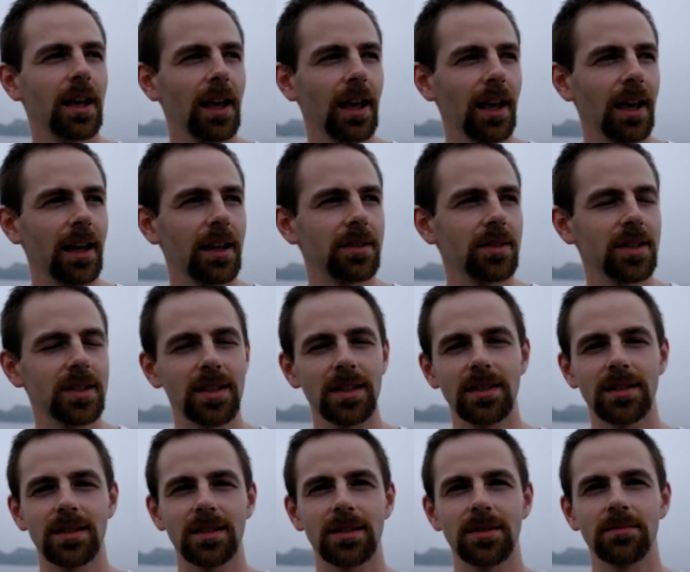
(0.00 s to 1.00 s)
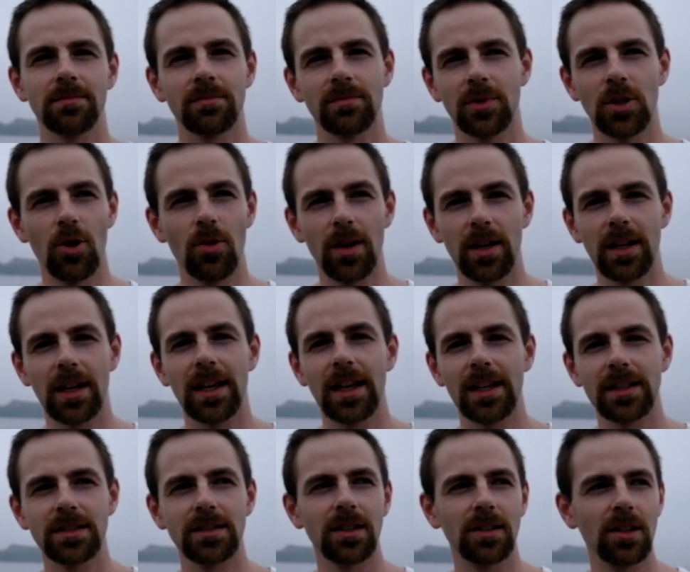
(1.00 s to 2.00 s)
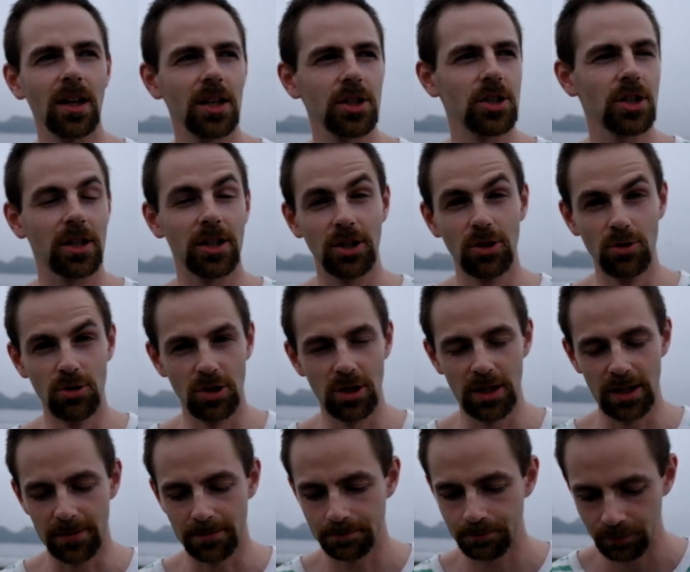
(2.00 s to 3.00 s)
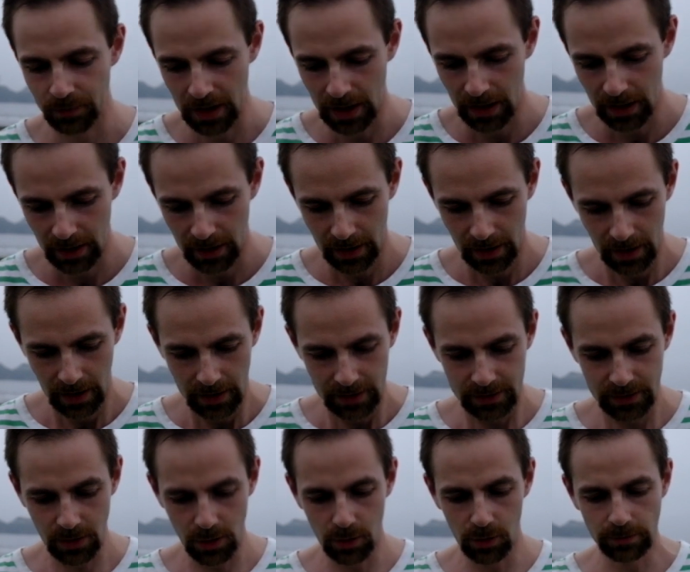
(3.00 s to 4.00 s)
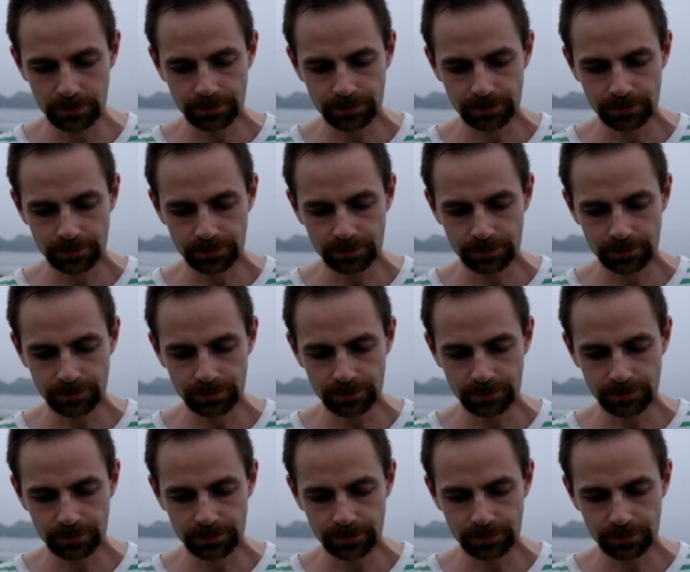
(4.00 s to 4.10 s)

and this is going against the logic usually. So